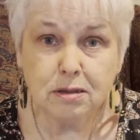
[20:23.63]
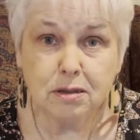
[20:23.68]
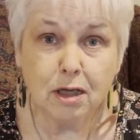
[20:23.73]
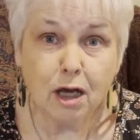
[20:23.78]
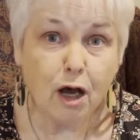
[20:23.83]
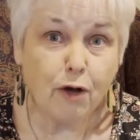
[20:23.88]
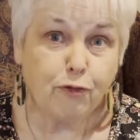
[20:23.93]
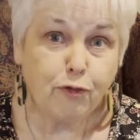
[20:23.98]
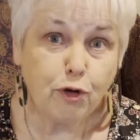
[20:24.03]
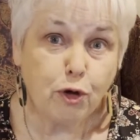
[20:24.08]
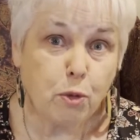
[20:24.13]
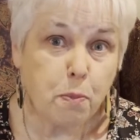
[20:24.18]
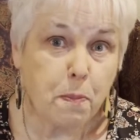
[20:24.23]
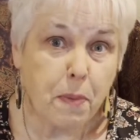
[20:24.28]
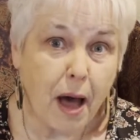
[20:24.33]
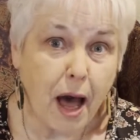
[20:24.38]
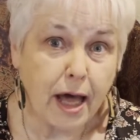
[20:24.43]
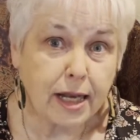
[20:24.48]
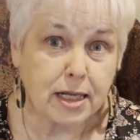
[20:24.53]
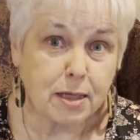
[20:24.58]
a full
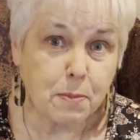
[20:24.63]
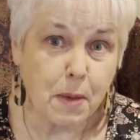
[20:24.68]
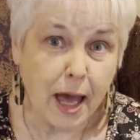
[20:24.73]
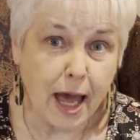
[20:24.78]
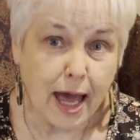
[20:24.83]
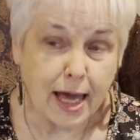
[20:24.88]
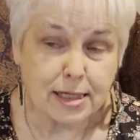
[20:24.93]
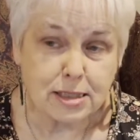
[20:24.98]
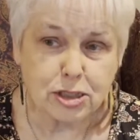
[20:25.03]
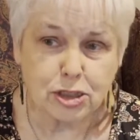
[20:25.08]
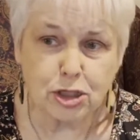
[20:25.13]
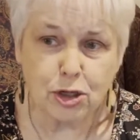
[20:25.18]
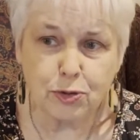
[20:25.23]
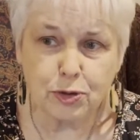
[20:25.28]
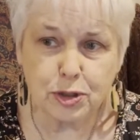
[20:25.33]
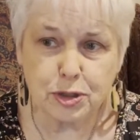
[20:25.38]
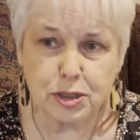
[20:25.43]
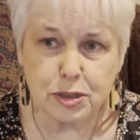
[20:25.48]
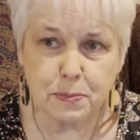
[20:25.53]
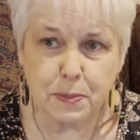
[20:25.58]
body mask, so
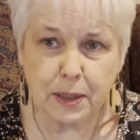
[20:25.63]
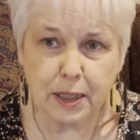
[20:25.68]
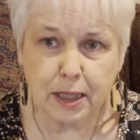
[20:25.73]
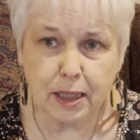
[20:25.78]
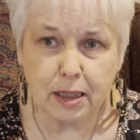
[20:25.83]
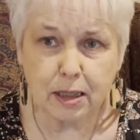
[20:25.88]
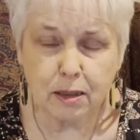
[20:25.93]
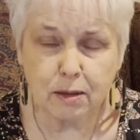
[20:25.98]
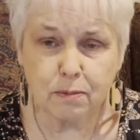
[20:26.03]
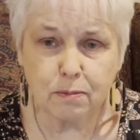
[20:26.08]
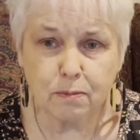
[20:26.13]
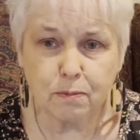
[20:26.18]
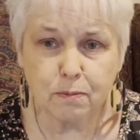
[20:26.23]
to speak.